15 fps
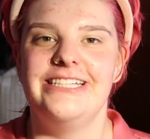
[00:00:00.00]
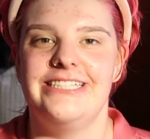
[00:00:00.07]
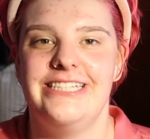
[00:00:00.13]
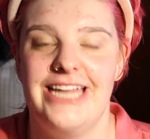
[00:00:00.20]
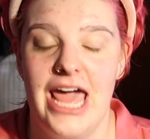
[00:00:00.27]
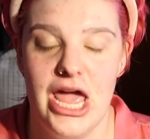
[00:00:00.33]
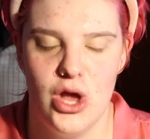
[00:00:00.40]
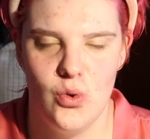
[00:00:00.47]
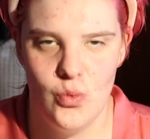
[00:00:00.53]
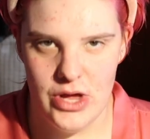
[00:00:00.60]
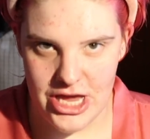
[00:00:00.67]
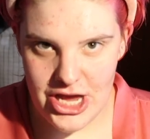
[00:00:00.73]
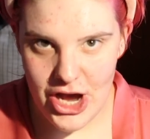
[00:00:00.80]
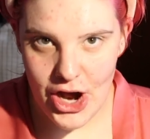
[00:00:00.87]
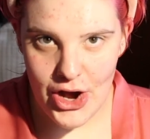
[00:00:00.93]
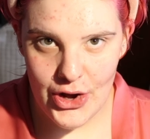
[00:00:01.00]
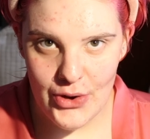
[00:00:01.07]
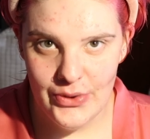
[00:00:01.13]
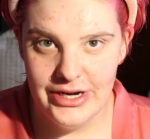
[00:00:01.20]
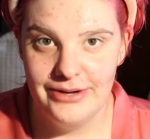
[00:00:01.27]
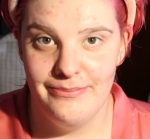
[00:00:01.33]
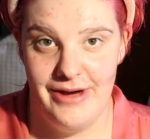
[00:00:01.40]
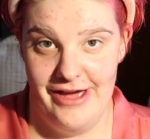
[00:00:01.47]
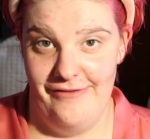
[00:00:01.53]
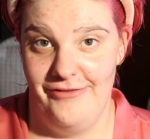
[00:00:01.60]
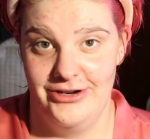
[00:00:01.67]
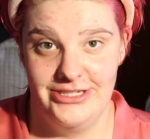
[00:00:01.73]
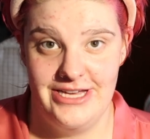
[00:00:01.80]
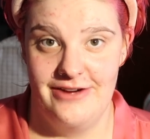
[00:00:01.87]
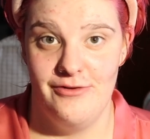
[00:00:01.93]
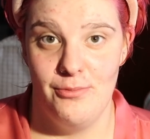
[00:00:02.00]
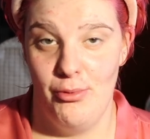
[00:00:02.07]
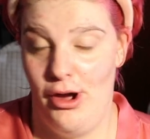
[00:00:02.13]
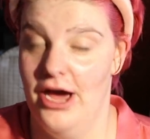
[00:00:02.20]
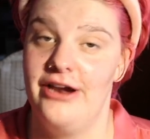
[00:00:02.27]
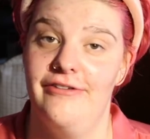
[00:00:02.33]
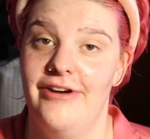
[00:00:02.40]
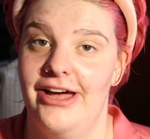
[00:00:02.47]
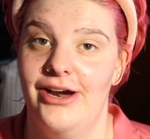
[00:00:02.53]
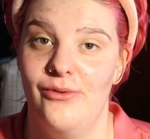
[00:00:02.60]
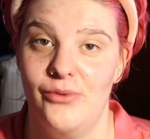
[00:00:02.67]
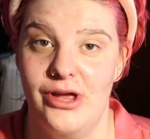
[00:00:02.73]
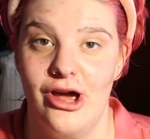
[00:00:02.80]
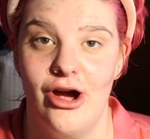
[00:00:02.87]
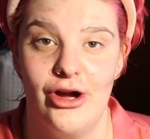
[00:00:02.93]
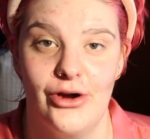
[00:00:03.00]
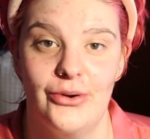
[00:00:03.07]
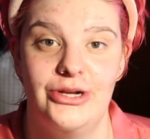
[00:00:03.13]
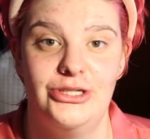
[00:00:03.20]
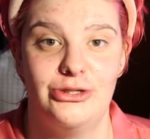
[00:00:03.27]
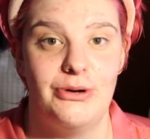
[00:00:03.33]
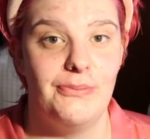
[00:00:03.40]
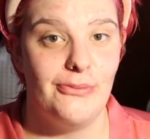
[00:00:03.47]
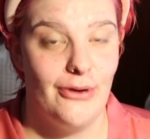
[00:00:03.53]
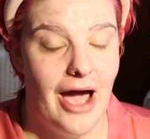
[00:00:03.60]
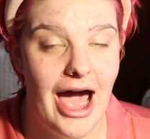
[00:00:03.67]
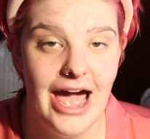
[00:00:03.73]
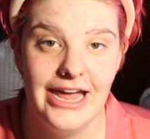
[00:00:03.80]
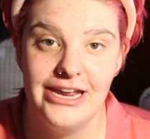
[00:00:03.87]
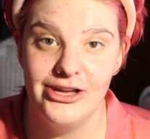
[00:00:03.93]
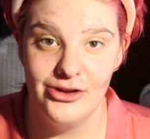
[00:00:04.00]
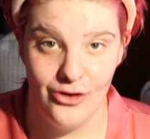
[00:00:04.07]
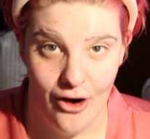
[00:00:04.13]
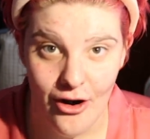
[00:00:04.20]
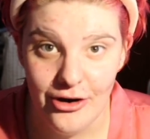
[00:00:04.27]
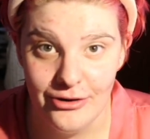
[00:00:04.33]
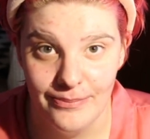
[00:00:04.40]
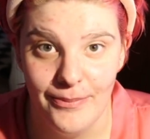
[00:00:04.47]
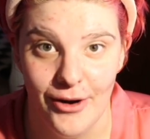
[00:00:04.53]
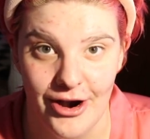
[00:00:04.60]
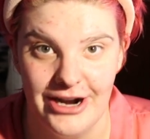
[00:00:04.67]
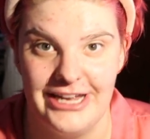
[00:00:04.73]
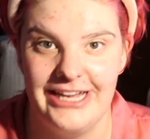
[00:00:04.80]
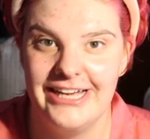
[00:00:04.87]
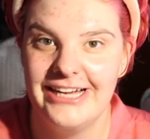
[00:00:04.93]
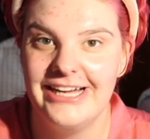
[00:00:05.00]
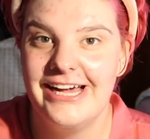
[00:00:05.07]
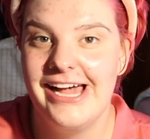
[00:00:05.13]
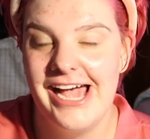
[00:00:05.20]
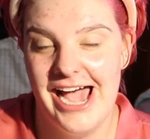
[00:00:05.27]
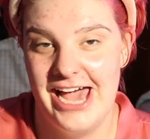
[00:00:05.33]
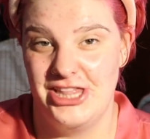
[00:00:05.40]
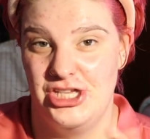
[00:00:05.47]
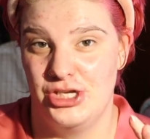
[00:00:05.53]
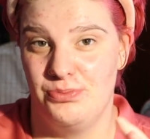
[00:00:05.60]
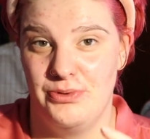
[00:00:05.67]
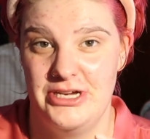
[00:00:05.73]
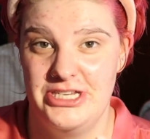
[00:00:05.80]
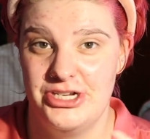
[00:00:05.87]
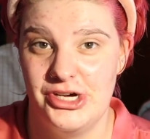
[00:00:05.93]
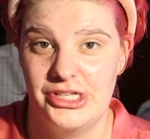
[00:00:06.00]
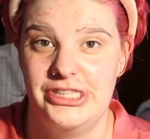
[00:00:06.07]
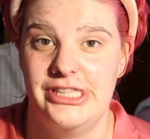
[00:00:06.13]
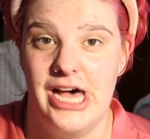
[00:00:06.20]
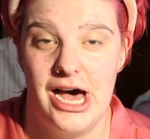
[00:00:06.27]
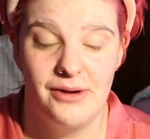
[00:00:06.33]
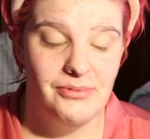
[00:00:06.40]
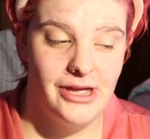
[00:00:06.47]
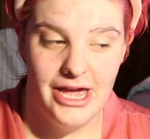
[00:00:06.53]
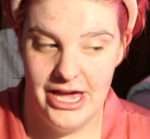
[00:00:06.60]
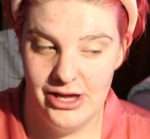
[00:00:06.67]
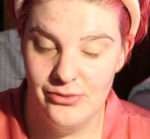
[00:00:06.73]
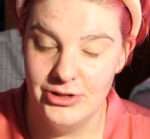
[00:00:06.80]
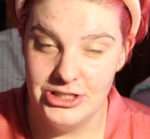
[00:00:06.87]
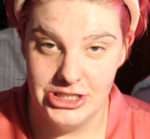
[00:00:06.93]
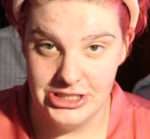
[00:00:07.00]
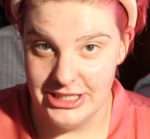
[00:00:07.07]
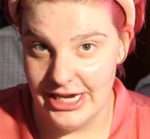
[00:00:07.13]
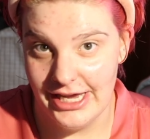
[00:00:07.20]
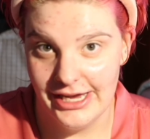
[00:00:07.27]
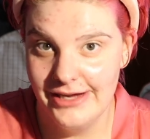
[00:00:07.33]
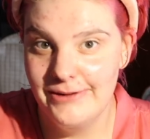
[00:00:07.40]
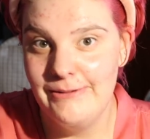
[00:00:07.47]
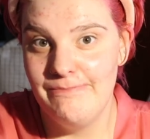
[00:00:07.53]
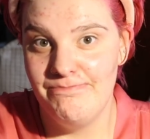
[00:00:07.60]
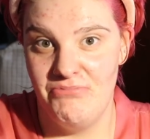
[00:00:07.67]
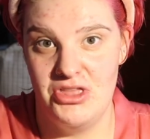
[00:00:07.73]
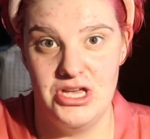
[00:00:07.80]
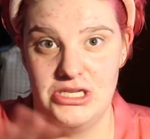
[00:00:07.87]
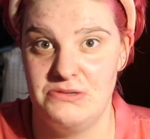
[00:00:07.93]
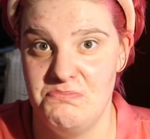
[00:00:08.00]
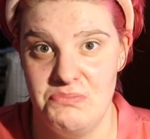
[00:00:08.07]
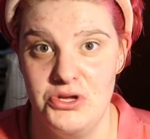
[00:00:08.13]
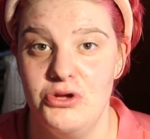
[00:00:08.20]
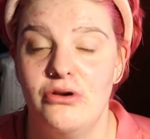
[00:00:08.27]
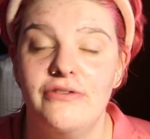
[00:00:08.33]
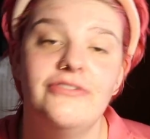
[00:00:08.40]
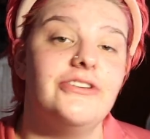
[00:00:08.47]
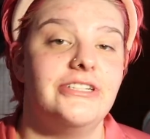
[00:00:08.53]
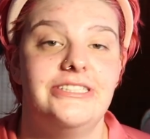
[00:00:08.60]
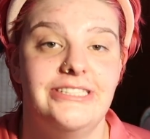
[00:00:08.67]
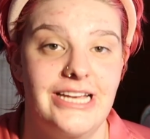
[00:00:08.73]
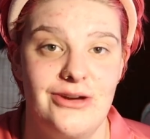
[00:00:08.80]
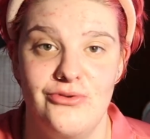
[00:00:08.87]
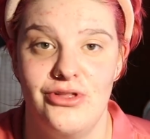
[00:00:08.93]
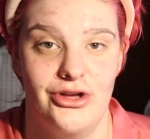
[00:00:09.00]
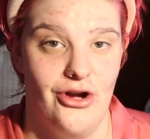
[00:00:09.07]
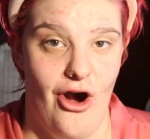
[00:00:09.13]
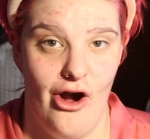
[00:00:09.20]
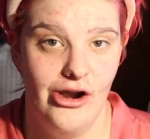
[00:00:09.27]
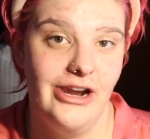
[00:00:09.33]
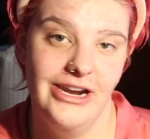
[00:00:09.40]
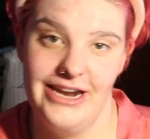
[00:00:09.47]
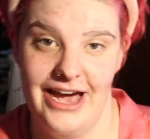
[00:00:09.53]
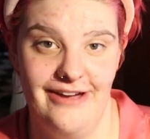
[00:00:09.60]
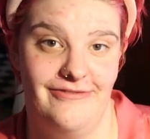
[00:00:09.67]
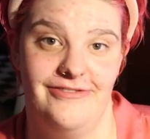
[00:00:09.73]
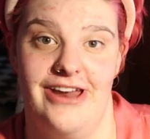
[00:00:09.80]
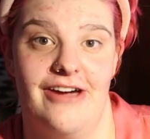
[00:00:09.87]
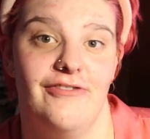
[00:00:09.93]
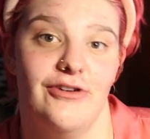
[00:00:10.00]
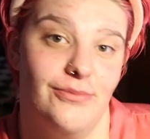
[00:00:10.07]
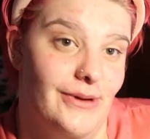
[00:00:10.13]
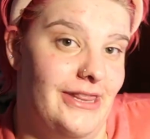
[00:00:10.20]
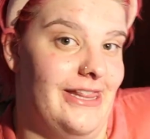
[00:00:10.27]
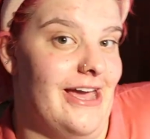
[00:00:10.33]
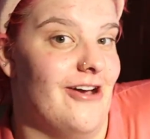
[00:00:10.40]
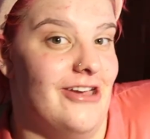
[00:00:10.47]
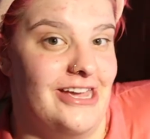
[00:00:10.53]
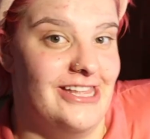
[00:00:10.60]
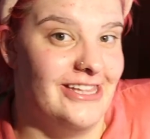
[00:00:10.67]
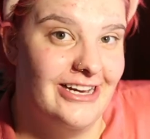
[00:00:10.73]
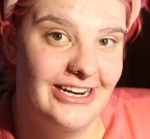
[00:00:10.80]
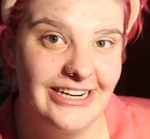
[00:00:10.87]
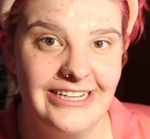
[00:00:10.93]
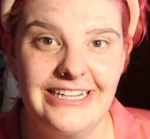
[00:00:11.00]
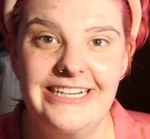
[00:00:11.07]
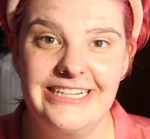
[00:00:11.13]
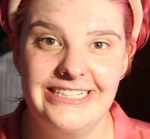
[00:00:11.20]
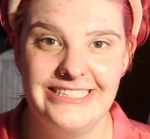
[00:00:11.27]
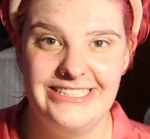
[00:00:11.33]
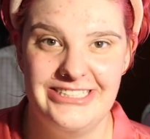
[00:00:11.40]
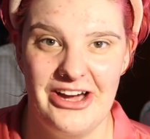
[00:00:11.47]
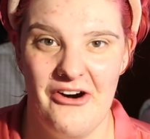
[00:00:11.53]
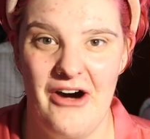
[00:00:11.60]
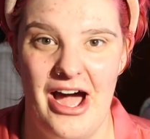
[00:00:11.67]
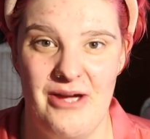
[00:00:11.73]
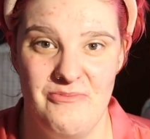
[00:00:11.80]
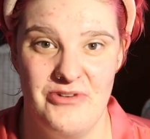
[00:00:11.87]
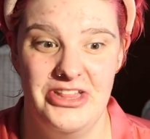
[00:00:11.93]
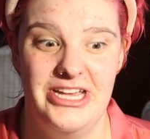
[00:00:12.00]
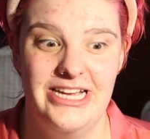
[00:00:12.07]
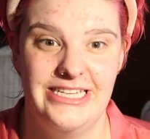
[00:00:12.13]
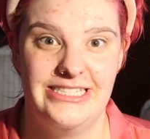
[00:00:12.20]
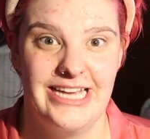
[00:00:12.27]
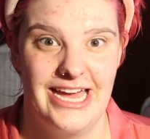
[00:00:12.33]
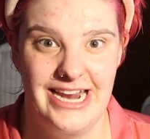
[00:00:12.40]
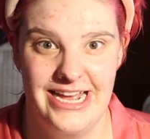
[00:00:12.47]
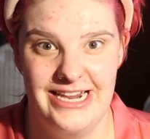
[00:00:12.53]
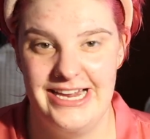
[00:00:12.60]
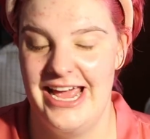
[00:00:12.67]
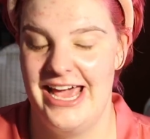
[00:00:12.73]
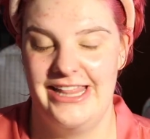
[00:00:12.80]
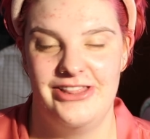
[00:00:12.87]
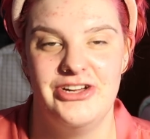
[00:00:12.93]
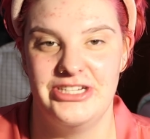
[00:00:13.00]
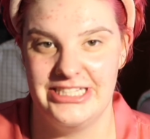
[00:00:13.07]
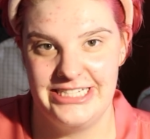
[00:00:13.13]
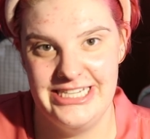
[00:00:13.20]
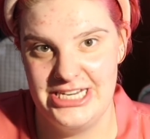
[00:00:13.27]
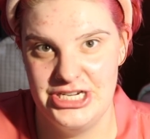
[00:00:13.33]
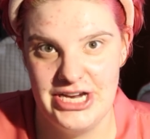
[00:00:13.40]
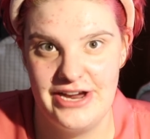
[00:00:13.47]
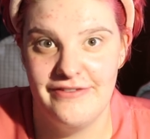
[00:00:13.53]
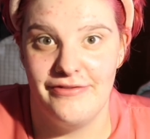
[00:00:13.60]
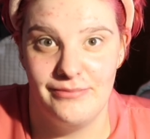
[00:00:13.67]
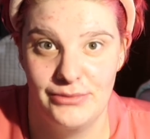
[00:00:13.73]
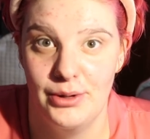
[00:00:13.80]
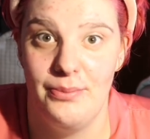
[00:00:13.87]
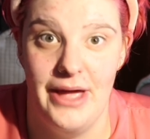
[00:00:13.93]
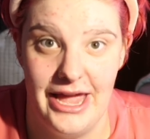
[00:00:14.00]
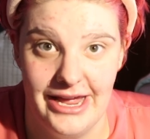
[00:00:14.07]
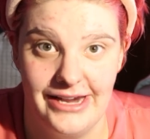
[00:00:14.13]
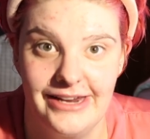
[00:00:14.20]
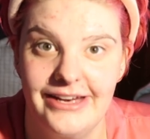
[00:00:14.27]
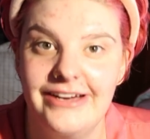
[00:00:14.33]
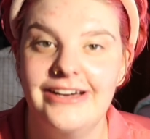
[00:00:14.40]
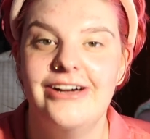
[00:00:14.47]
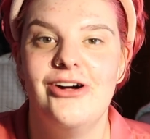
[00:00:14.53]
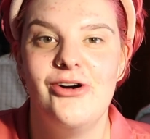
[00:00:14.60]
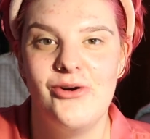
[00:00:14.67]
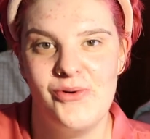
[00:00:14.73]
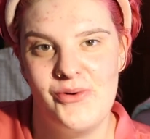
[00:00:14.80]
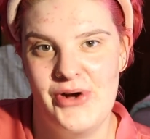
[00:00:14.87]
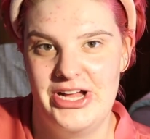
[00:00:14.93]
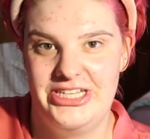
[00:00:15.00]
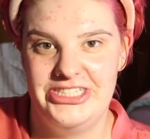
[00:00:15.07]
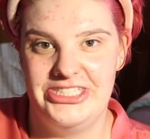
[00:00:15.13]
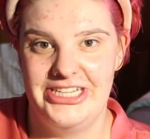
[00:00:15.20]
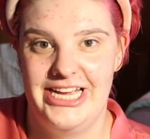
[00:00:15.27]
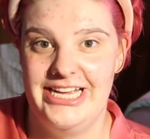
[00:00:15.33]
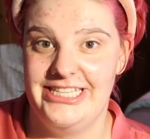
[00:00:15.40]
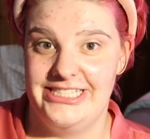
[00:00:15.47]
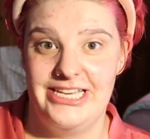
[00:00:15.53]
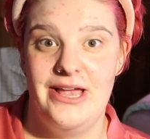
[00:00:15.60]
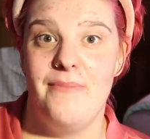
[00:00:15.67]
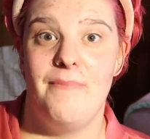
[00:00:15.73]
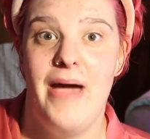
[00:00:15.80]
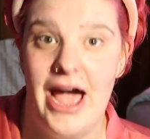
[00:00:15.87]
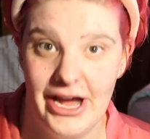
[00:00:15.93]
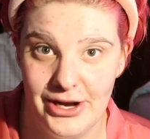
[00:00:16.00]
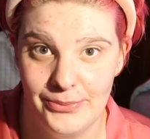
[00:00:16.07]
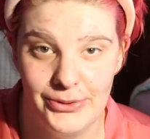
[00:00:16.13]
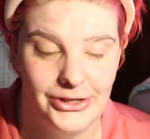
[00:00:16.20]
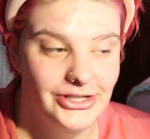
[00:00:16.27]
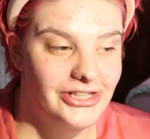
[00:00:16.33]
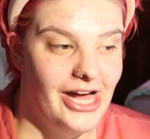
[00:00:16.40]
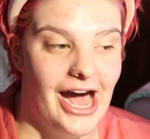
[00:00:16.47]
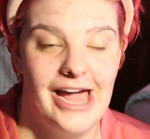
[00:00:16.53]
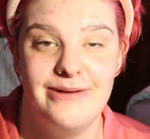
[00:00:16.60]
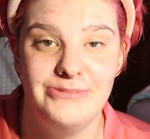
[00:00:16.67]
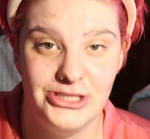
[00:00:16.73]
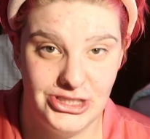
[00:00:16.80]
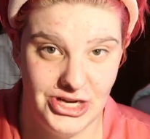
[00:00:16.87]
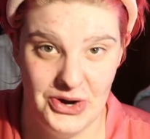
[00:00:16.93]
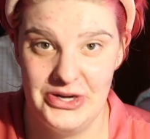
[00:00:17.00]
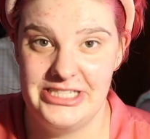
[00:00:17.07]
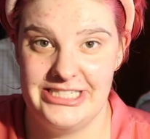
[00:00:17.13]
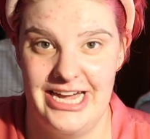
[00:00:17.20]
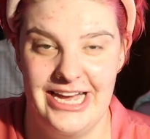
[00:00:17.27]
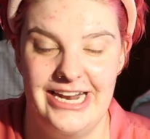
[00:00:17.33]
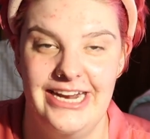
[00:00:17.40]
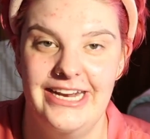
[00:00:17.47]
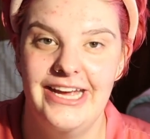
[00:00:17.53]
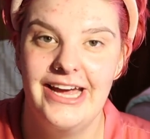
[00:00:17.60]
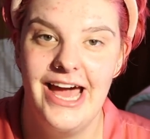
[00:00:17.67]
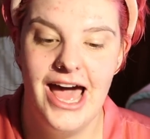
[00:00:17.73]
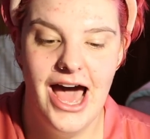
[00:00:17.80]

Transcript: Today, we are going to my first ever Pride event. We are going to a Pride garden party at this place called Namkeg, which is like this beautiful estate with a garden. I've never been there either, so I'm really excited, and there's a DJ from Labane, which is impeccable. I am so excited.